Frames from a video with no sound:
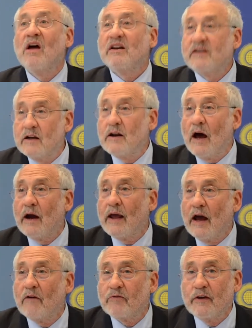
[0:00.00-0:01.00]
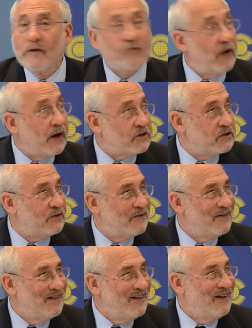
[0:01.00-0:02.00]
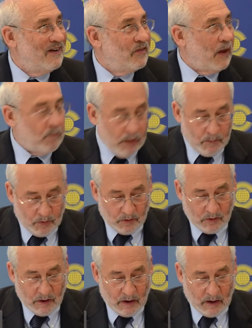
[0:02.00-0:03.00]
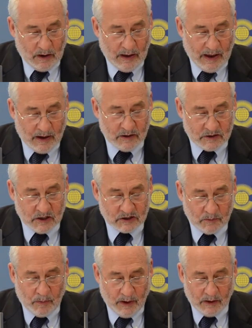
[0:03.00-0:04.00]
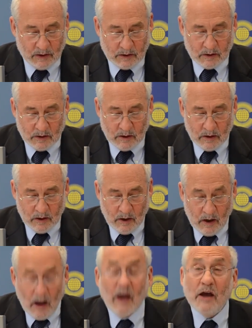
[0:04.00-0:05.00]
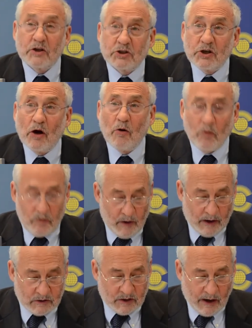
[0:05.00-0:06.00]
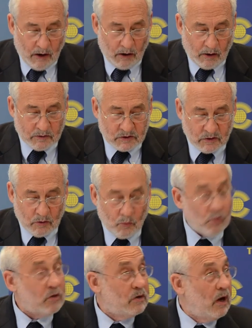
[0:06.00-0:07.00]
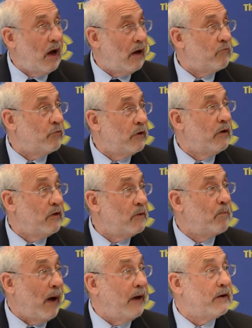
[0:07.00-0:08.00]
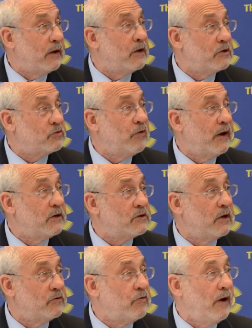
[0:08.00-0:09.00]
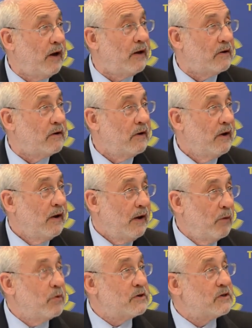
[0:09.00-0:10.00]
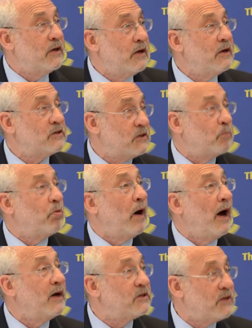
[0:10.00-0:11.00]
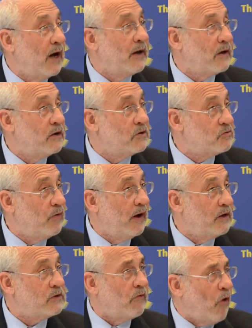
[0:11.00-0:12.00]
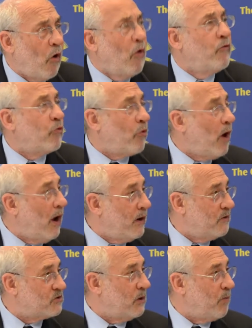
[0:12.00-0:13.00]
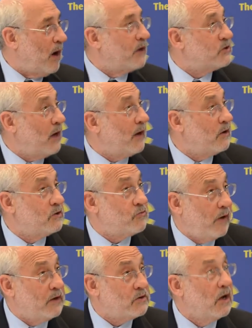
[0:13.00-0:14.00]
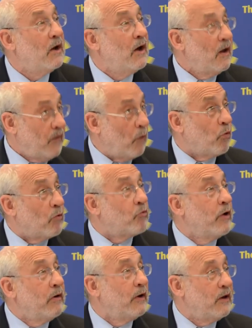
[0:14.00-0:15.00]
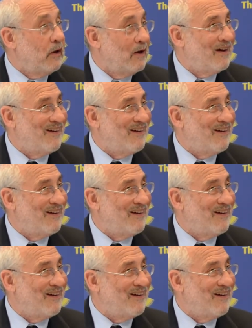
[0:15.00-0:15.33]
did not have the effects that people had anticipated. It showed that tariffs were not really the binding constraints on trade. It was the supply side constraints, of a whole variety of supply side constraints, that were really